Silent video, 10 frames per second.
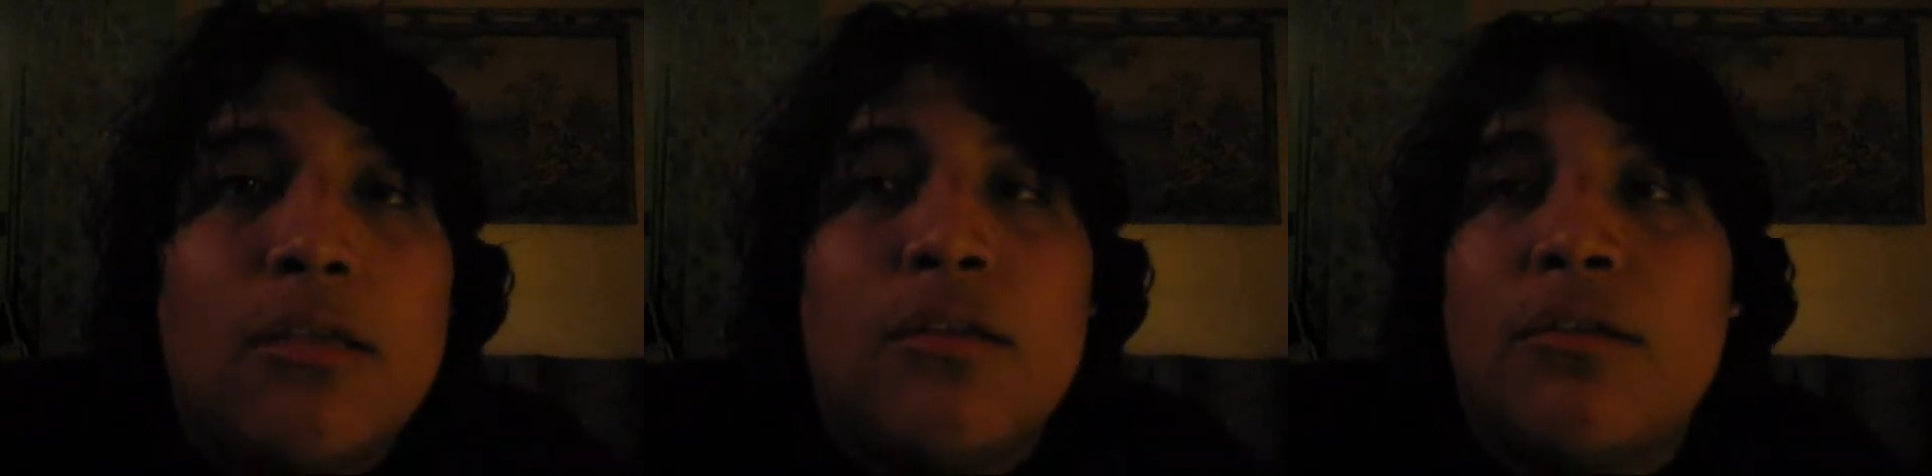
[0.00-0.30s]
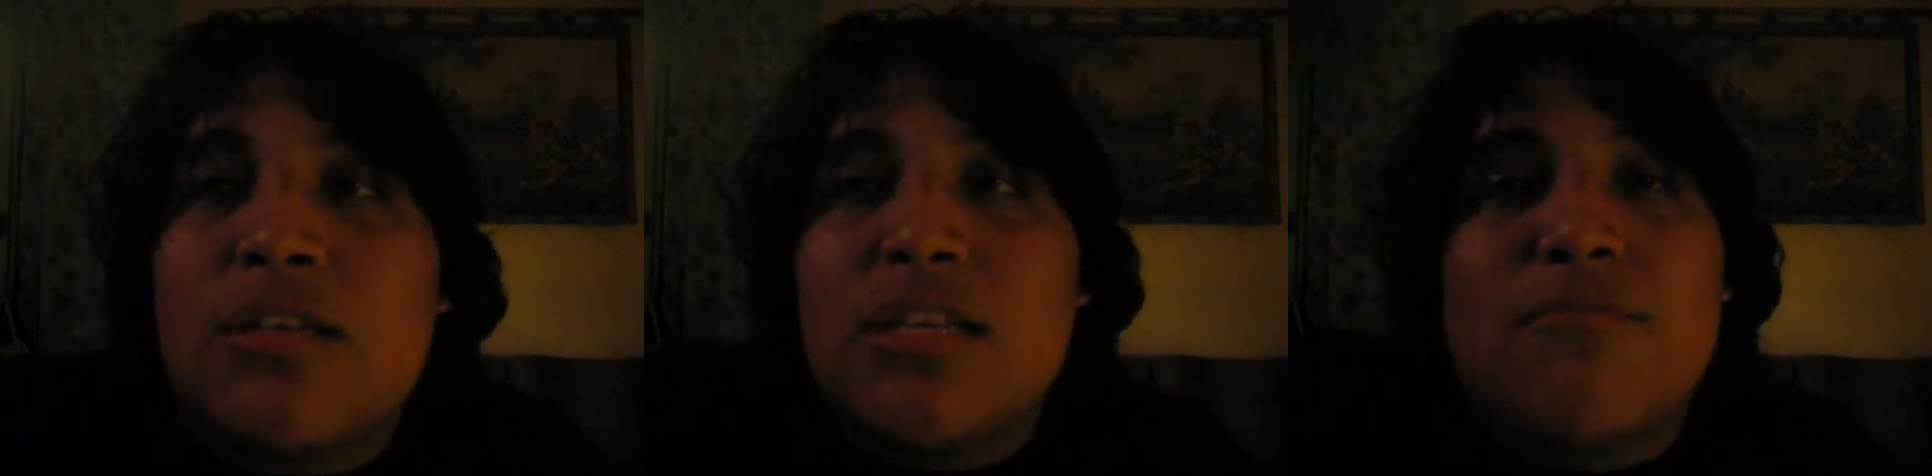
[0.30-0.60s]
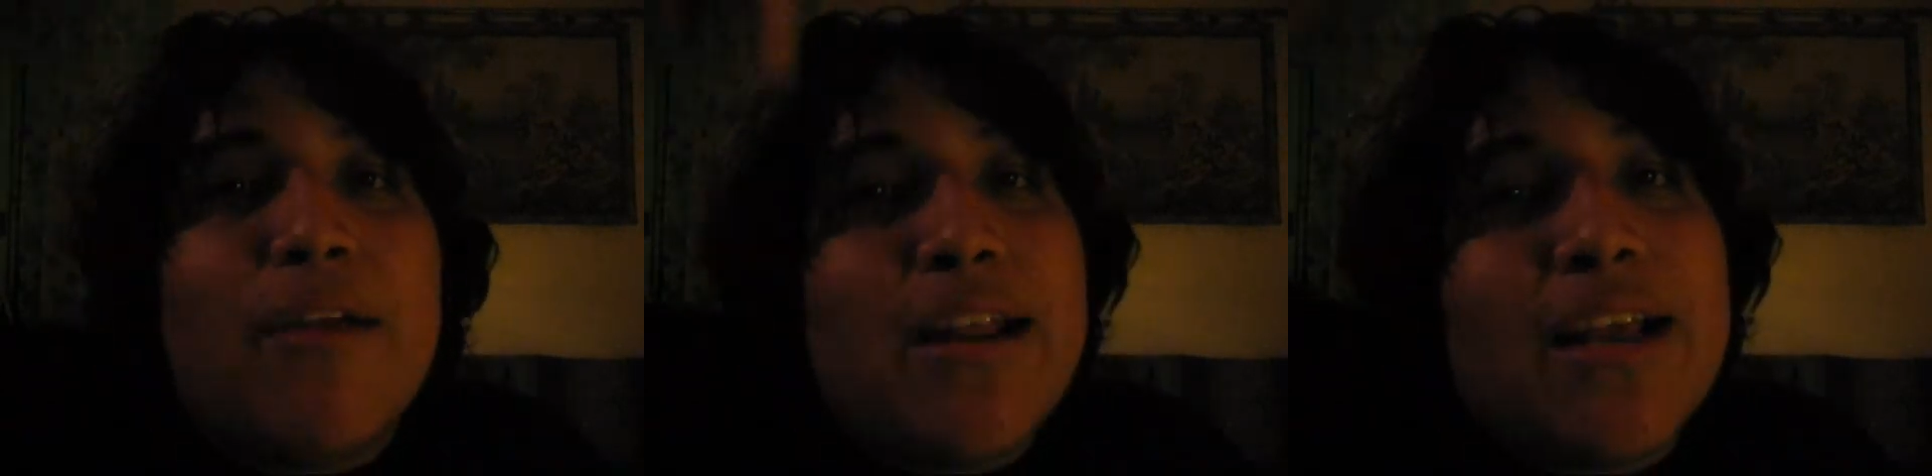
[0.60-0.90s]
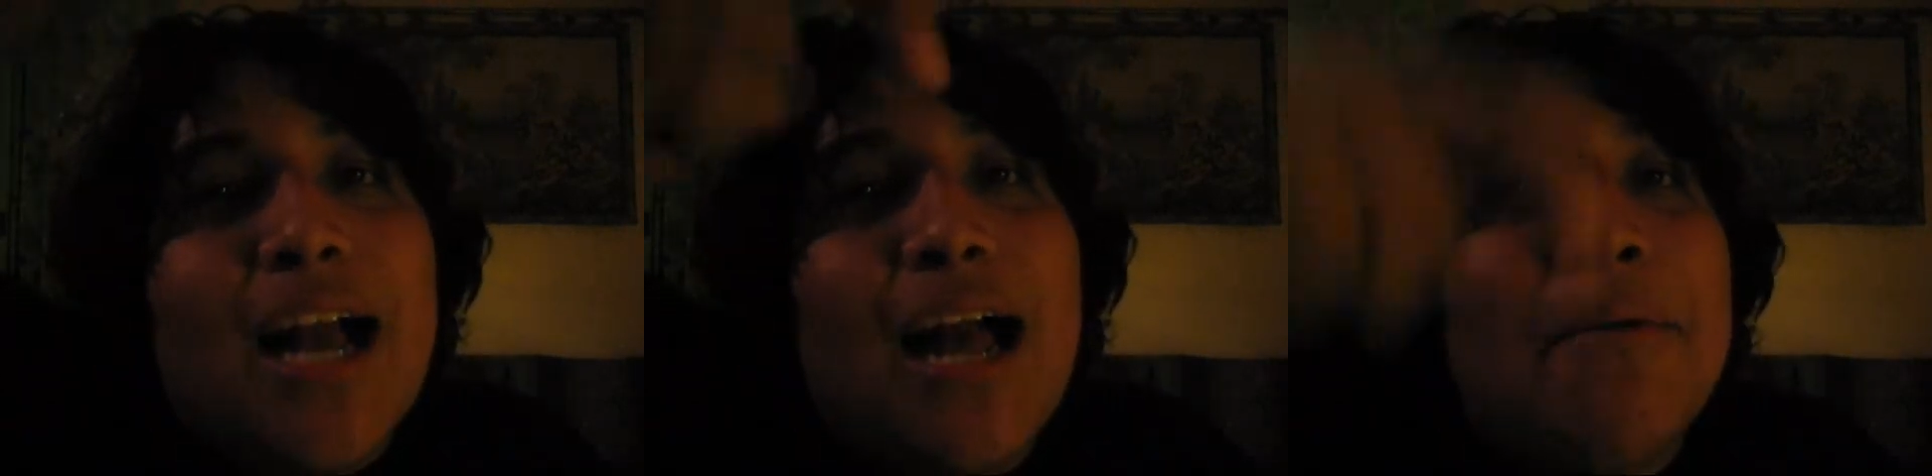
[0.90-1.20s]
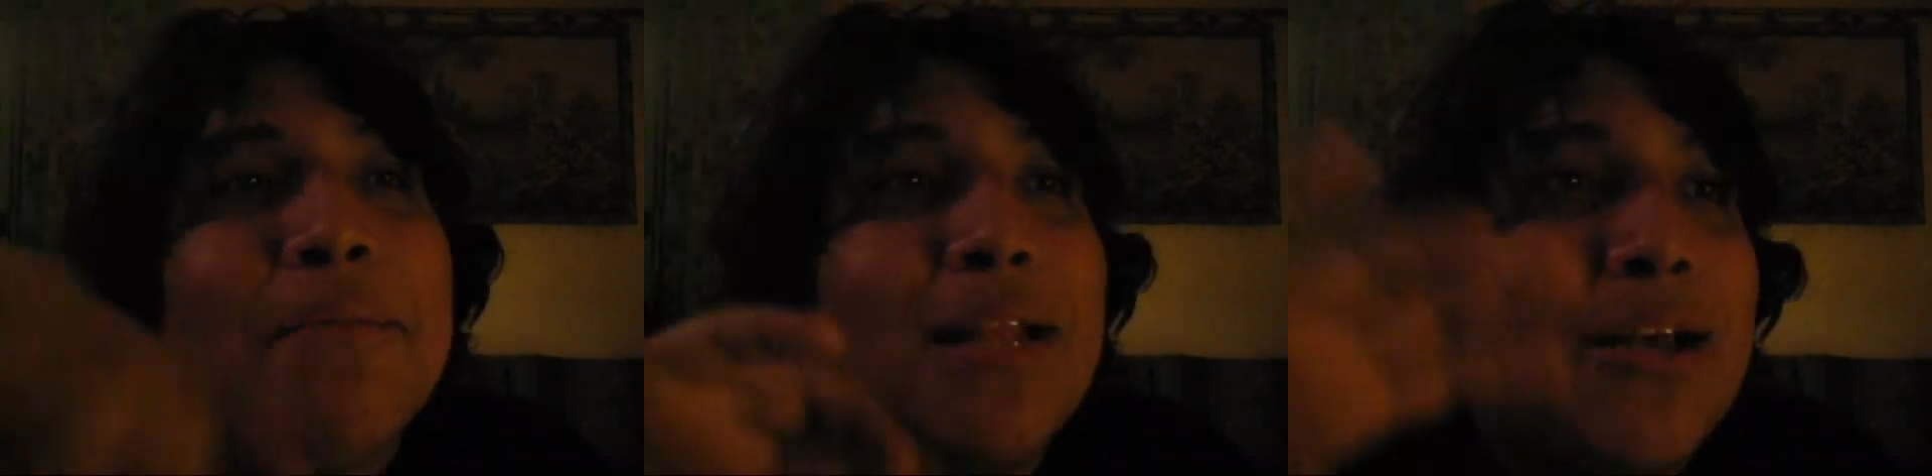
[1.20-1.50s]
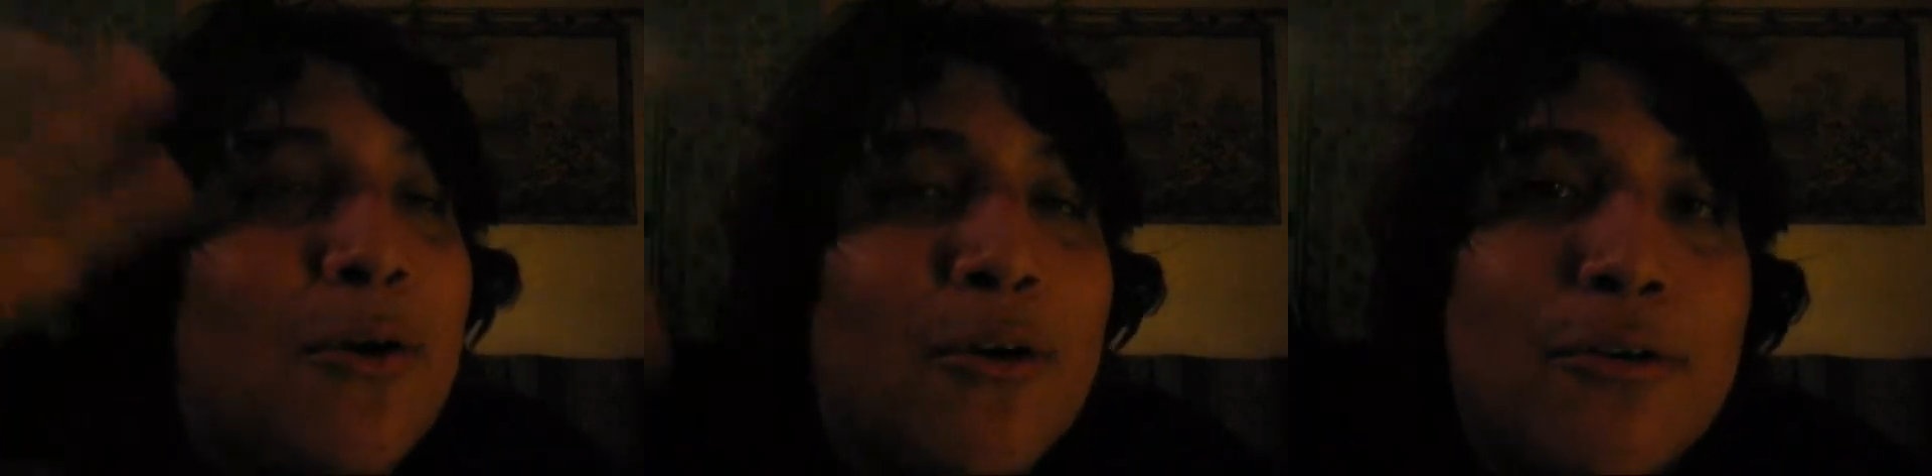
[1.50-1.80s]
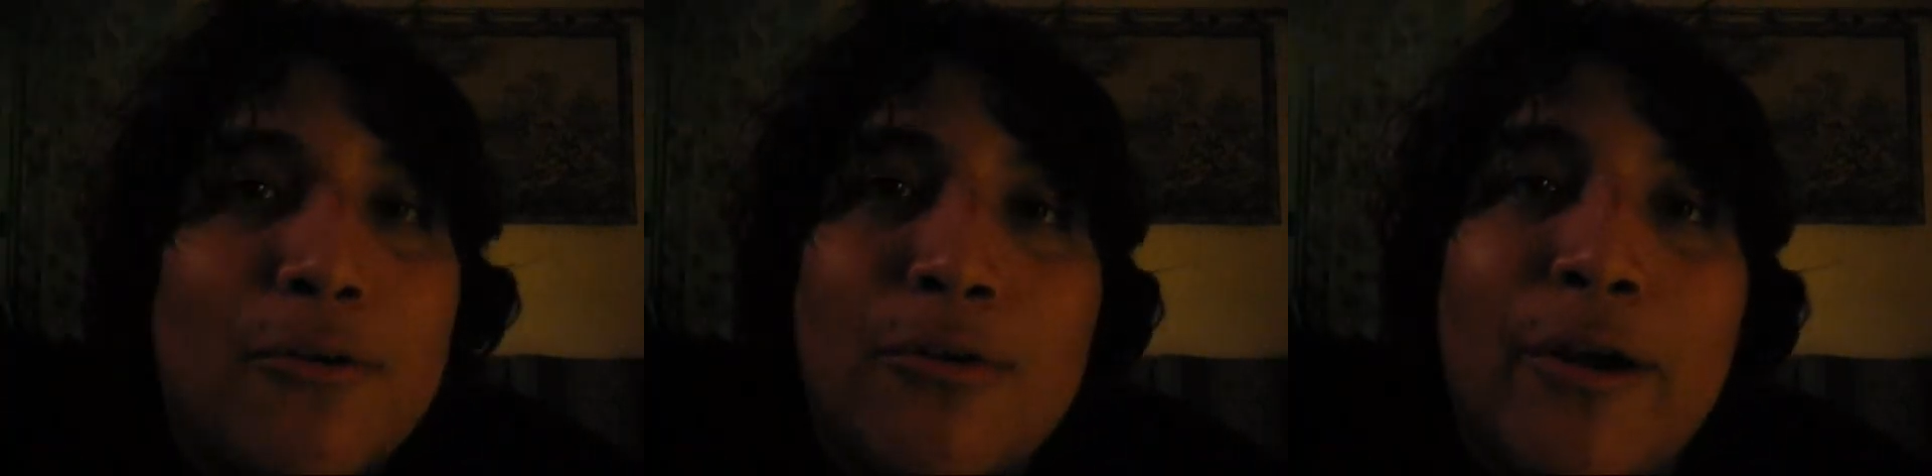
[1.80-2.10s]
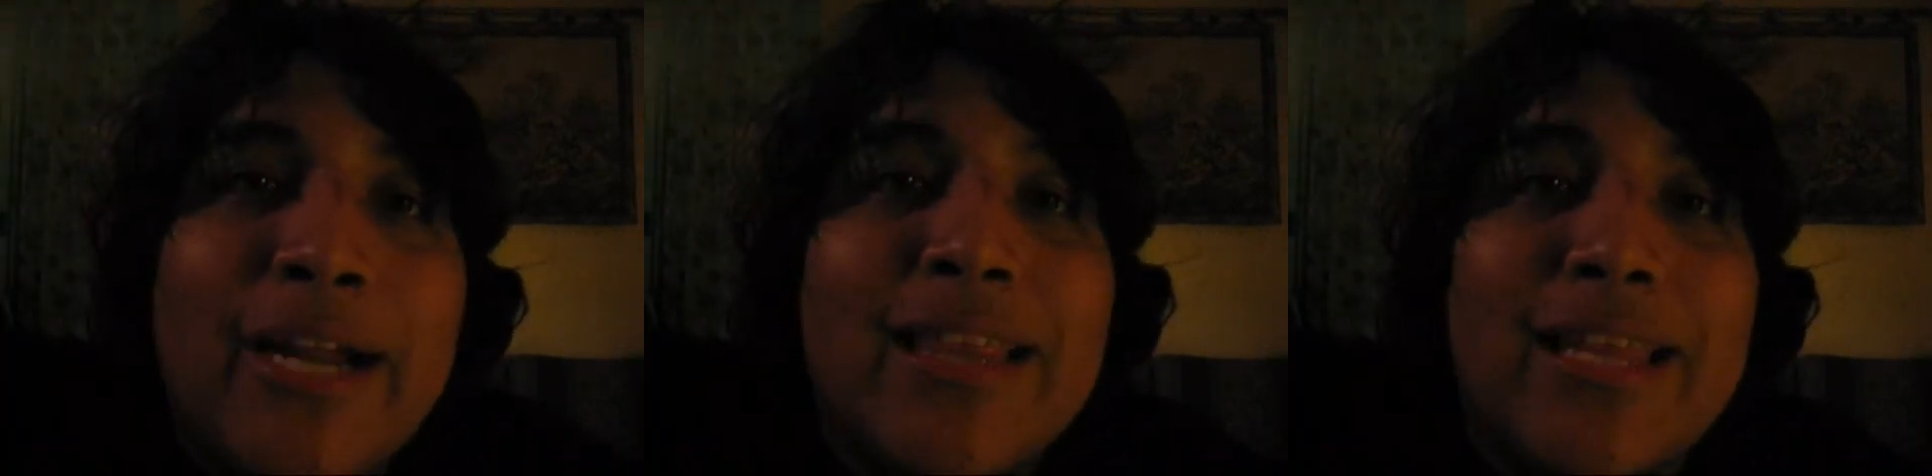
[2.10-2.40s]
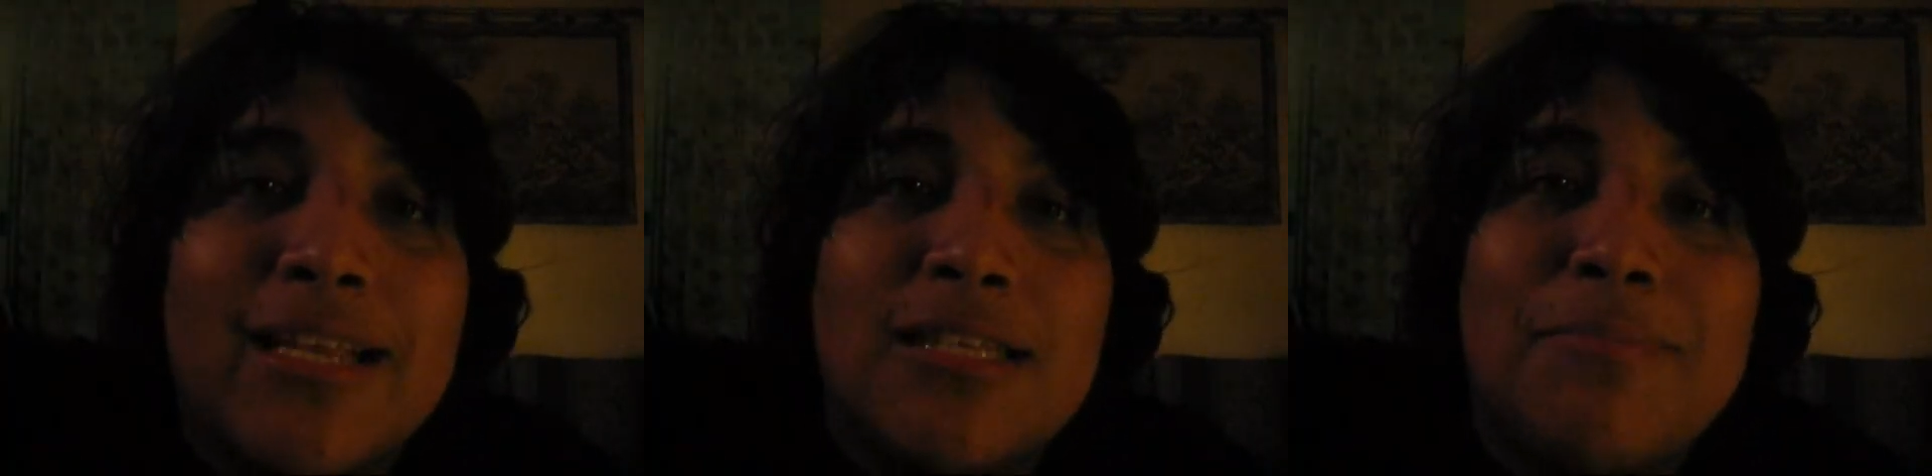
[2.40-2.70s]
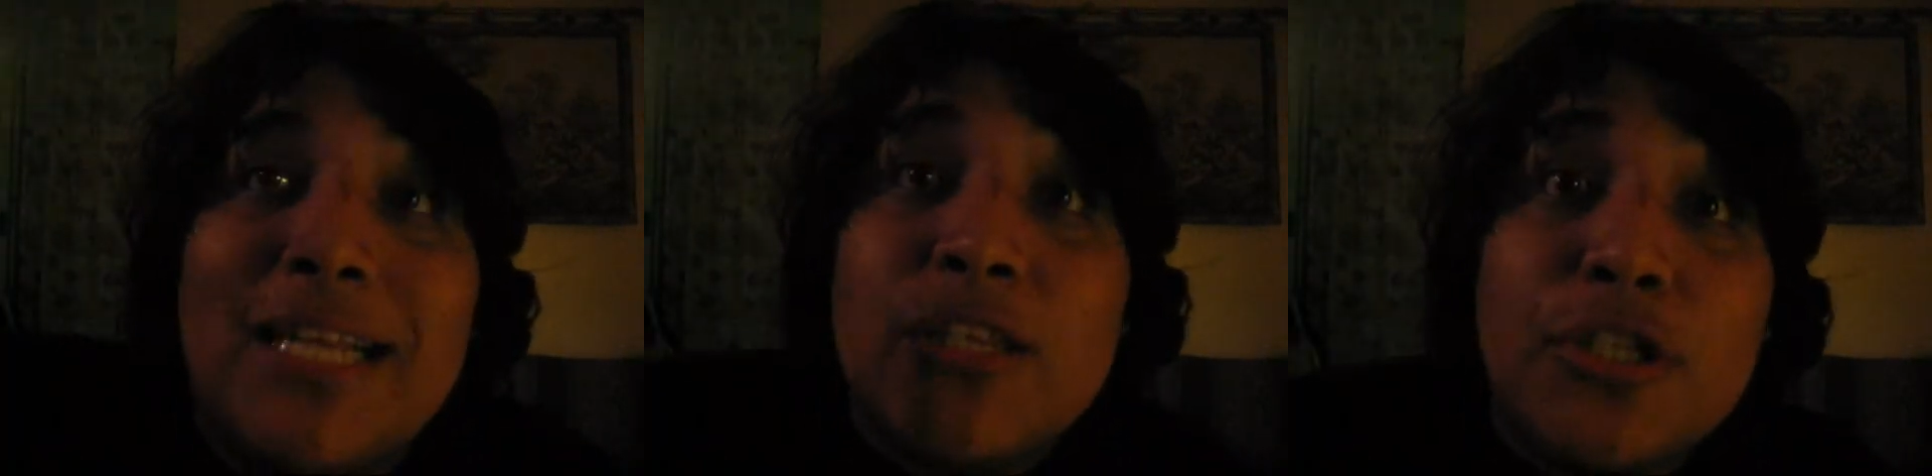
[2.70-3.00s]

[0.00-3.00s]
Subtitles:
you know, just write a comment, be like, or anything, just be like,